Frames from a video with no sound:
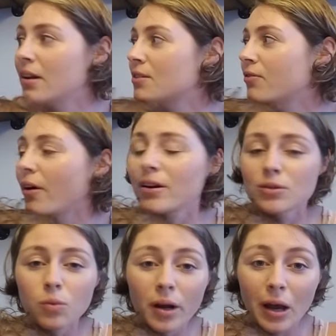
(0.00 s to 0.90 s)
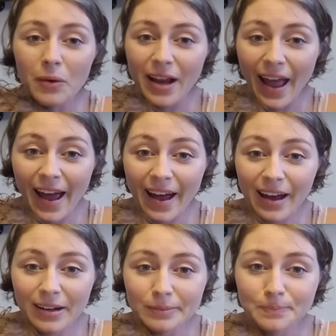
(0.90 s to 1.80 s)
as far as what I would
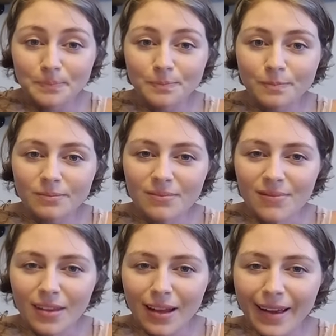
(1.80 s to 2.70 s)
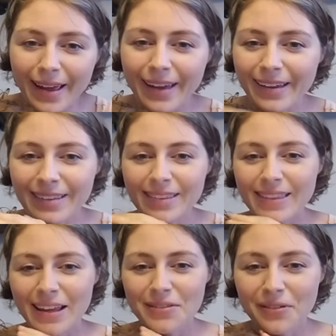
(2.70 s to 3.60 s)
add. And
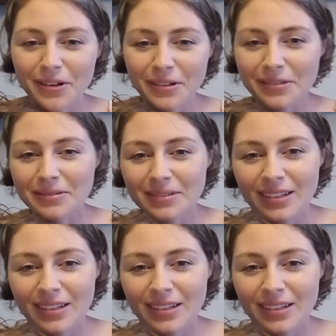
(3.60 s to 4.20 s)
thanks for